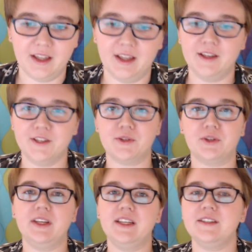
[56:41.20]
So there
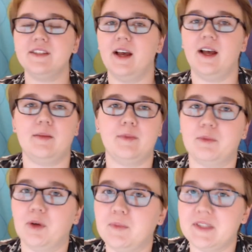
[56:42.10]
is a
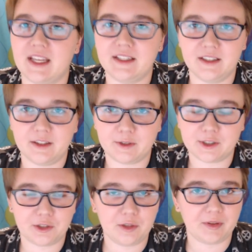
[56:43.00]
rope sent in the
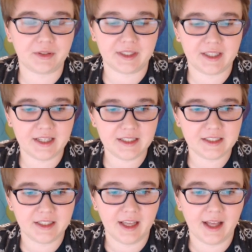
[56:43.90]
first global kit.
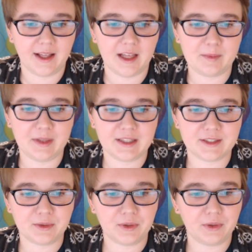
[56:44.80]

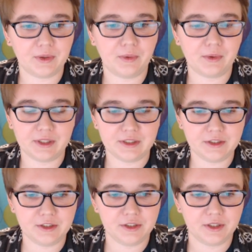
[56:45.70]
It's
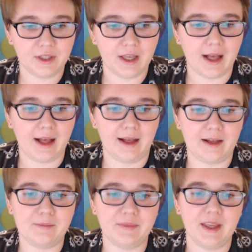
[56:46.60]
orange,
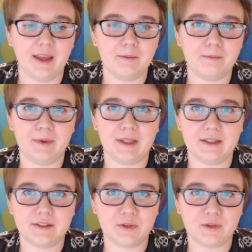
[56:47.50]
but so